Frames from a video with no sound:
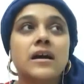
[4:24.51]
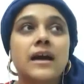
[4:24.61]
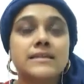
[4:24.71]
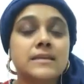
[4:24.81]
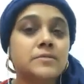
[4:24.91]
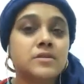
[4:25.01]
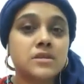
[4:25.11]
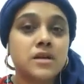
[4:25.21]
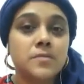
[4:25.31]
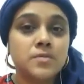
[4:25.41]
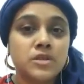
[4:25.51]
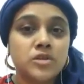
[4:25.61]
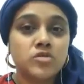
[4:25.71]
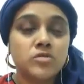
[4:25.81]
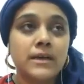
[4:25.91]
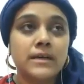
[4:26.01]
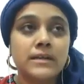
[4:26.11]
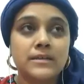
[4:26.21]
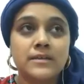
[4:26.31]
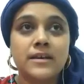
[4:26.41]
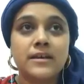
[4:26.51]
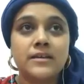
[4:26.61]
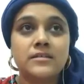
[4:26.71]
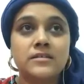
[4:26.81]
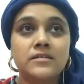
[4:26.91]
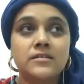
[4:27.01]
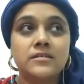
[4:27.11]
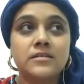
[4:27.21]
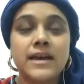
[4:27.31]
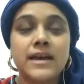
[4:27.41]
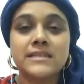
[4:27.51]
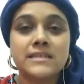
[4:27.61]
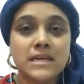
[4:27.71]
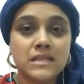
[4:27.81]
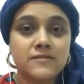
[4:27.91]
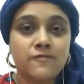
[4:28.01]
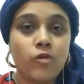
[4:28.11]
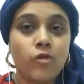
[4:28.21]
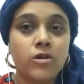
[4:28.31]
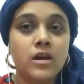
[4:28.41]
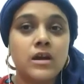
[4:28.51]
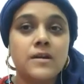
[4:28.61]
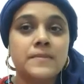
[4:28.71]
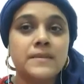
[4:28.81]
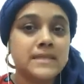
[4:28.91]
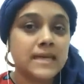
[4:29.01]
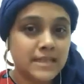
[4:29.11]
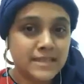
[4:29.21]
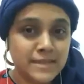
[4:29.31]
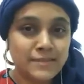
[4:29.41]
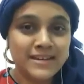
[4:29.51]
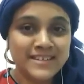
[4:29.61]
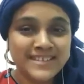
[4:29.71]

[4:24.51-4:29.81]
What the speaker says: Acceptance comes when you smile, and S stands for silence the mind,